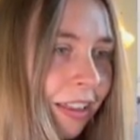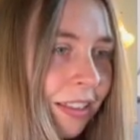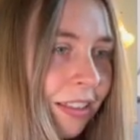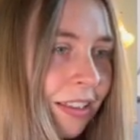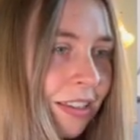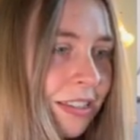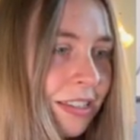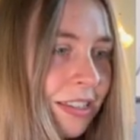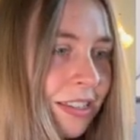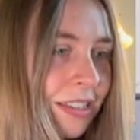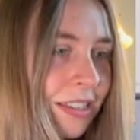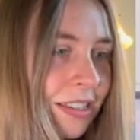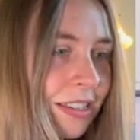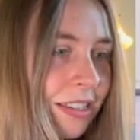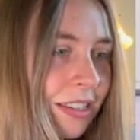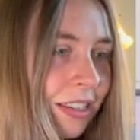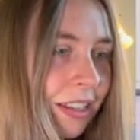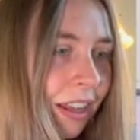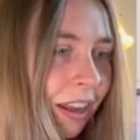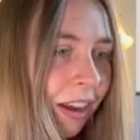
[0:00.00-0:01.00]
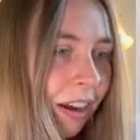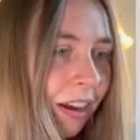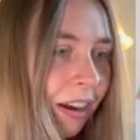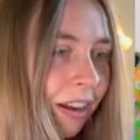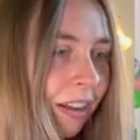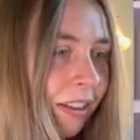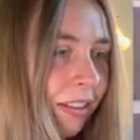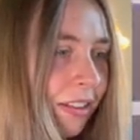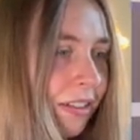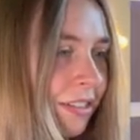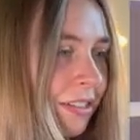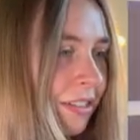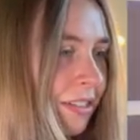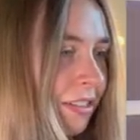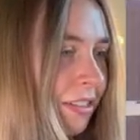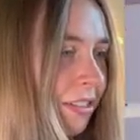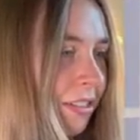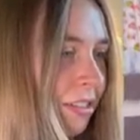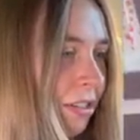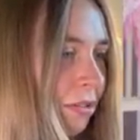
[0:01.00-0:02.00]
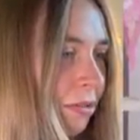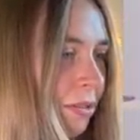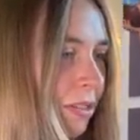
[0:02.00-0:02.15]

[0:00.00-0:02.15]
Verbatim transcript: This is, uh, this is too